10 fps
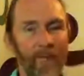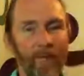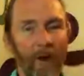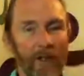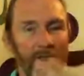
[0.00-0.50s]

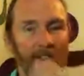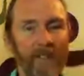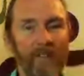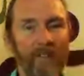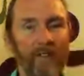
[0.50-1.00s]
it
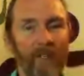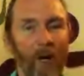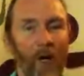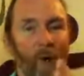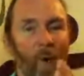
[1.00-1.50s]
functions
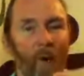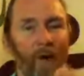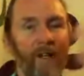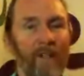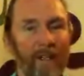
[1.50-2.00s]

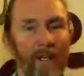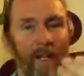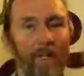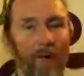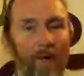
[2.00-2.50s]
according
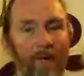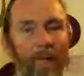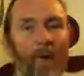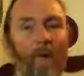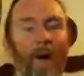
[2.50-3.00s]
to
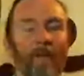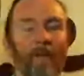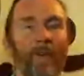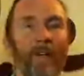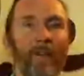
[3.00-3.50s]
input from the
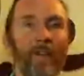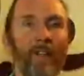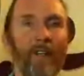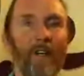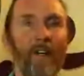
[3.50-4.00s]
quantum
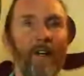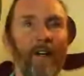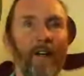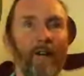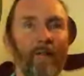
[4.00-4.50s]
field,
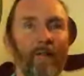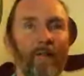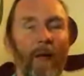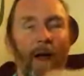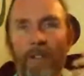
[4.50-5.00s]

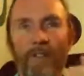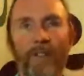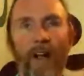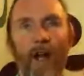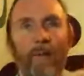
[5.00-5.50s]
from that which
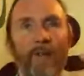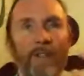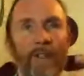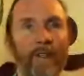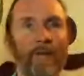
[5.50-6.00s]
is
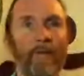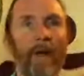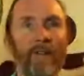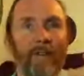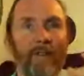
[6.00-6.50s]
timeless and
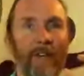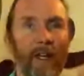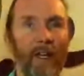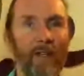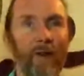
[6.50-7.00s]

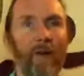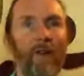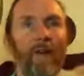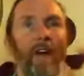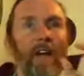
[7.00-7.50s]
spaceless and
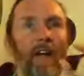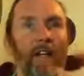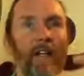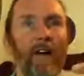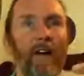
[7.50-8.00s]
eternal
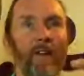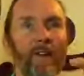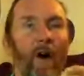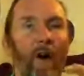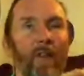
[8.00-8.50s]
and
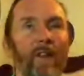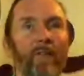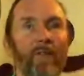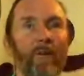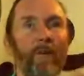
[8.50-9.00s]
carries all
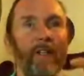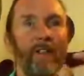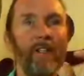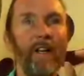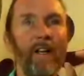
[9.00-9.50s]
the
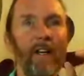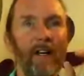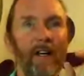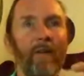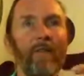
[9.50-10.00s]
information
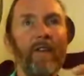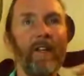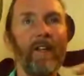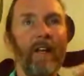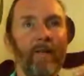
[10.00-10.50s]
of
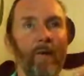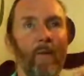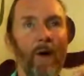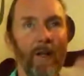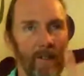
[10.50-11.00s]
everything that
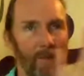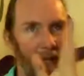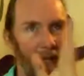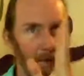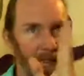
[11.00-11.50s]
ever was. And
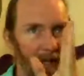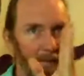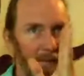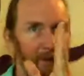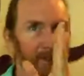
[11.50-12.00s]
we have
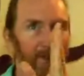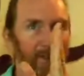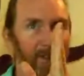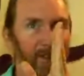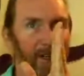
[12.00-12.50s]

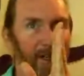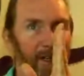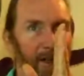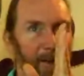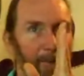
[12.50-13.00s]
receptors
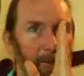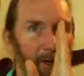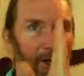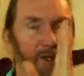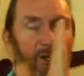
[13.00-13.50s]

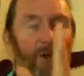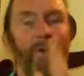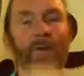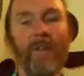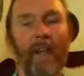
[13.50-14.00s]
that are
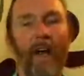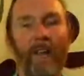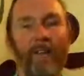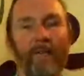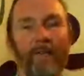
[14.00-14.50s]
tuned to
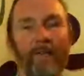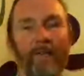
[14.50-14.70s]
that.